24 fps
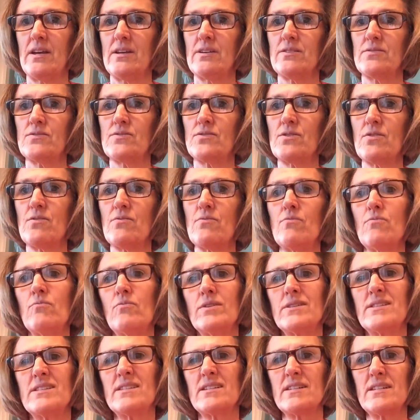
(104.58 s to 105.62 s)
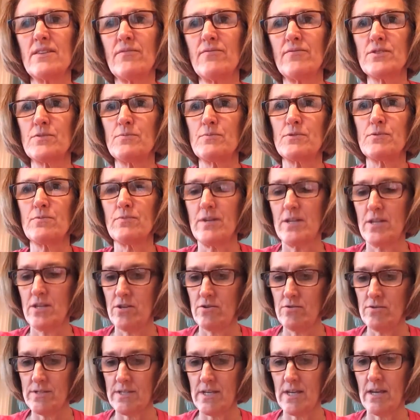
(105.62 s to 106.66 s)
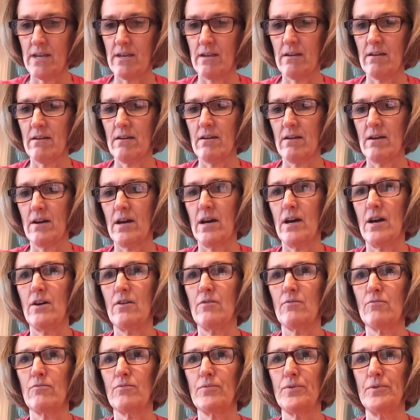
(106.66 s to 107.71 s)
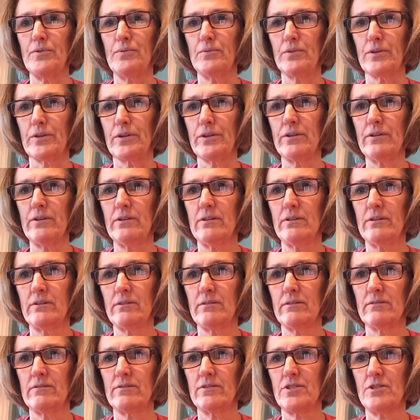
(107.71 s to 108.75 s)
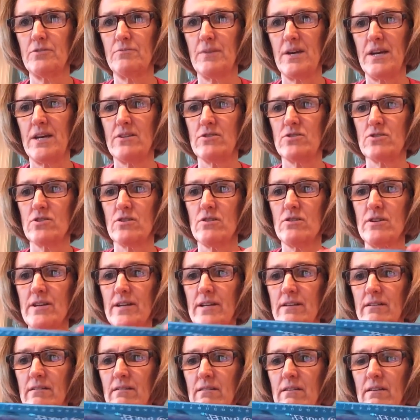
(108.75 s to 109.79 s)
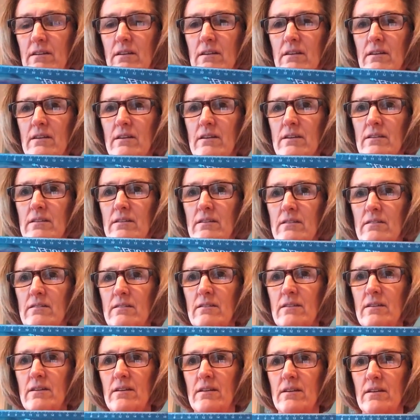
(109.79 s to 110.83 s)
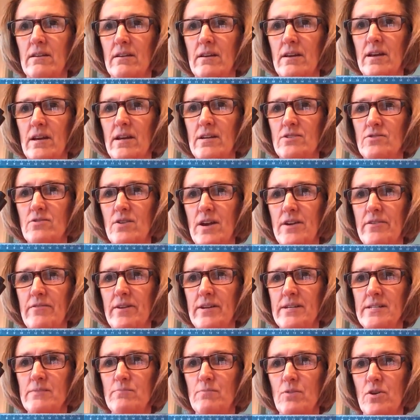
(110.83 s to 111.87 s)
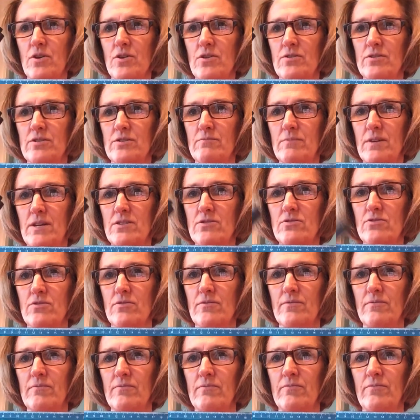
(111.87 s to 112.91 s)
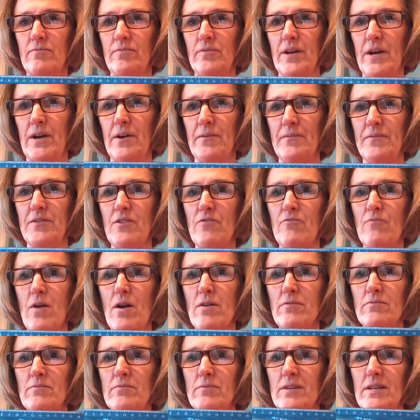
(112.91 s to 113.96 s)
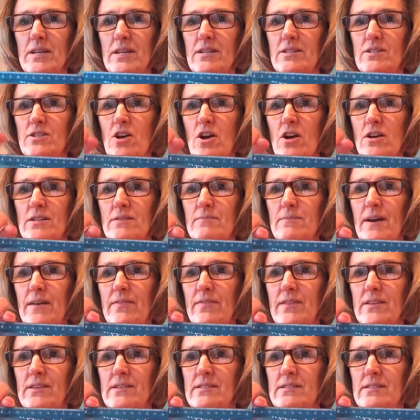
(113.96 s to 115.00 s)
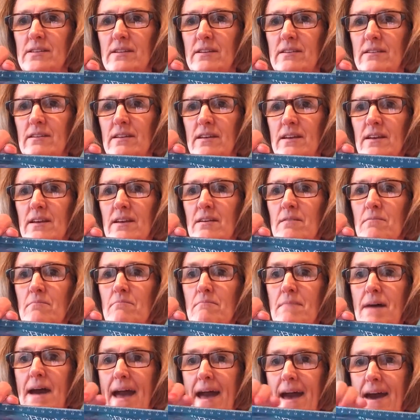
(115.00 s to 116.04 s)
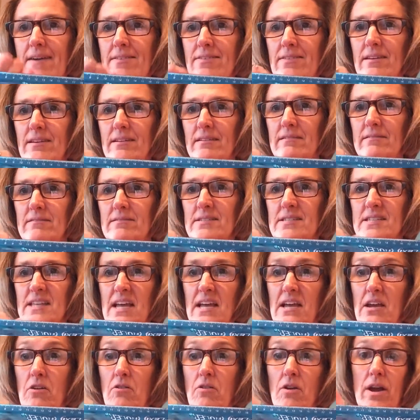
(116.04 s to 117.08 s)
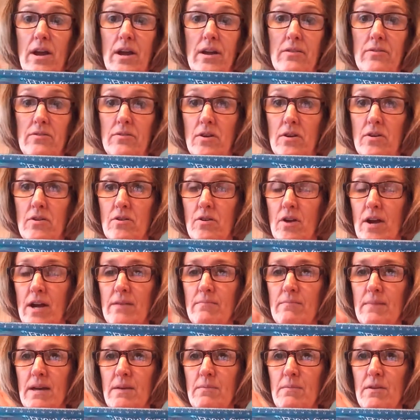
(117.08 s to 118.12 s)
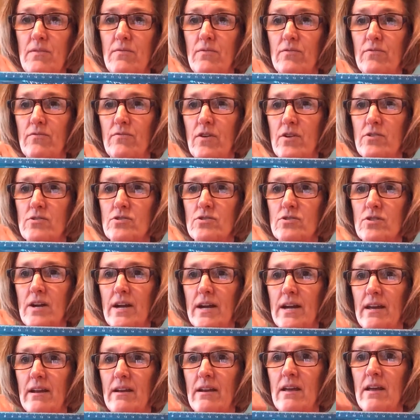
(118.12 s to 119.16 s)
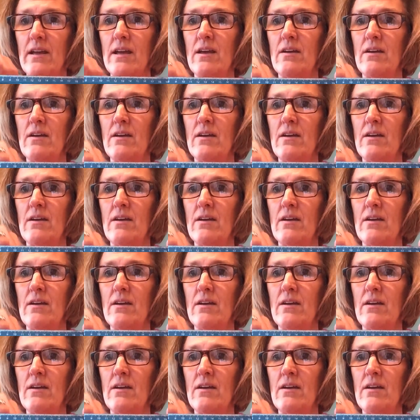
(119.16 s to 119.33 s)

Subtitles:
So what's the difference between using a ruler to measure and a dry erase marker to measure? Well, you've probably talked about this in math in 2nd grade, 3rd grade, maybe even 1st grade.